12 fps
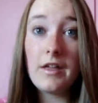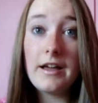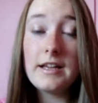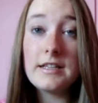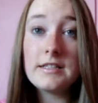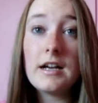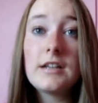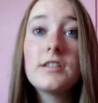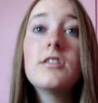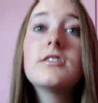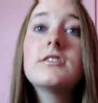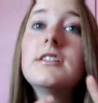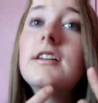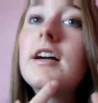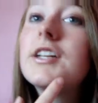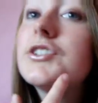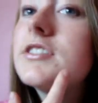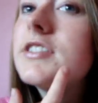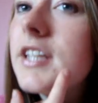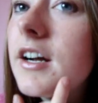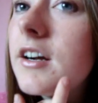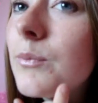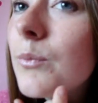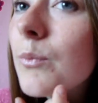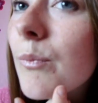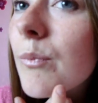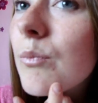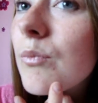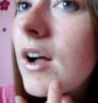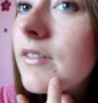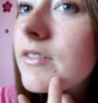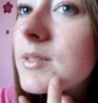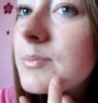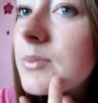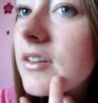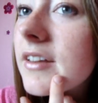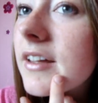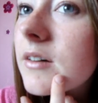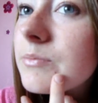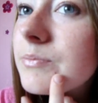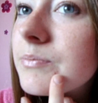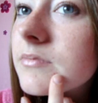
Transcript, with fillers: That is, actually look, see, as you can see there, I have a spot there.